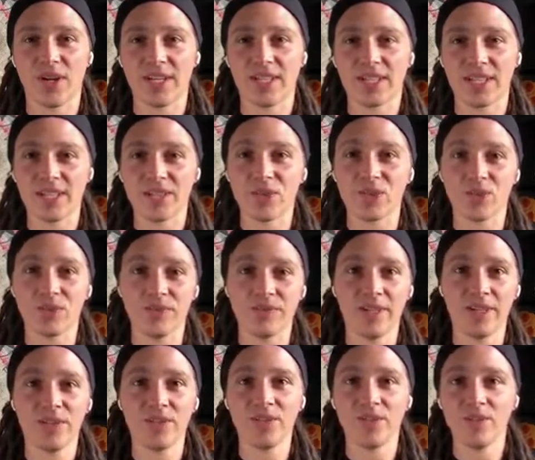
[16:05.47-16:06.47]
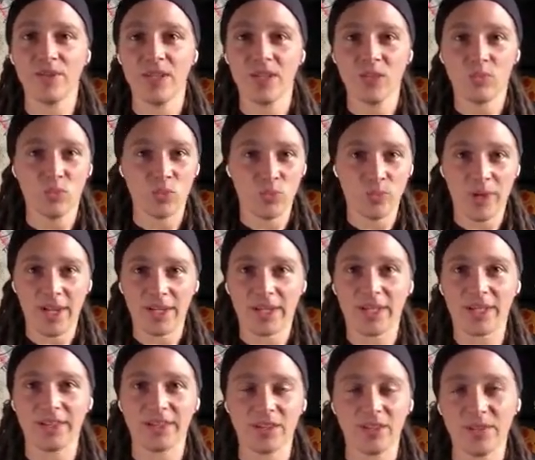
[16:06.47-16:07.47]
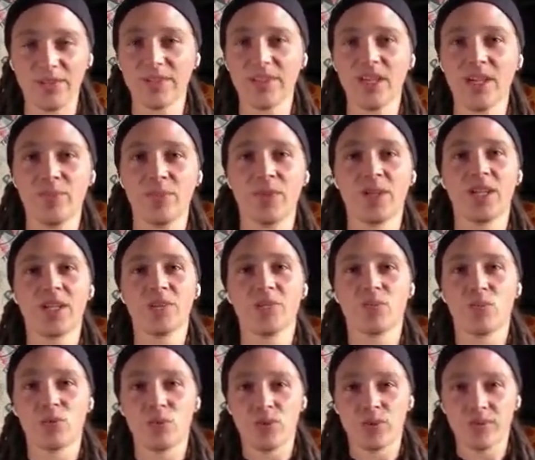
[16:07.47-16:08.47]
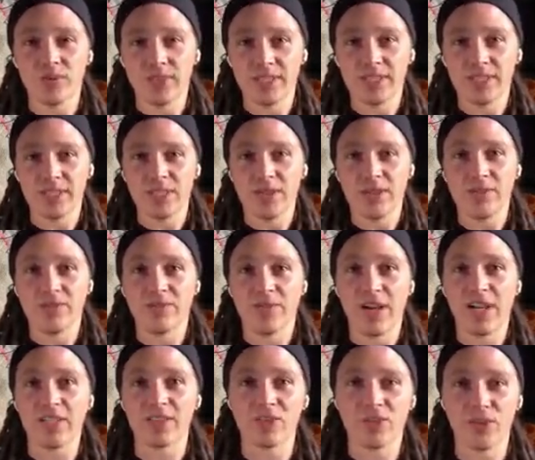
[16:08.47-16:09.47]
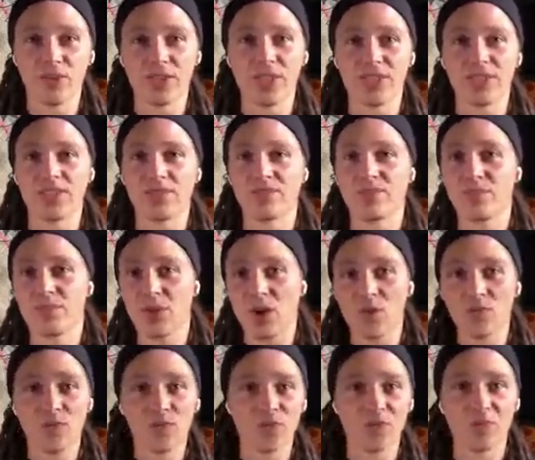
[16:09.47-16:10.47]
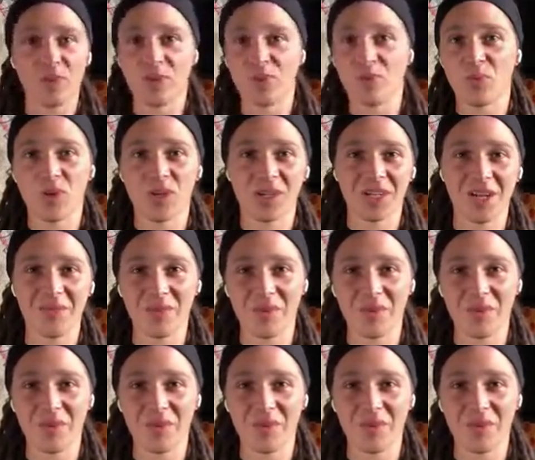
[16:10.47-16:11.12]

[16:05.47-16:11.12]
and get into a venue. We'll mic ourselves up. We'll, you know, invite an audience. Hopefully people want to come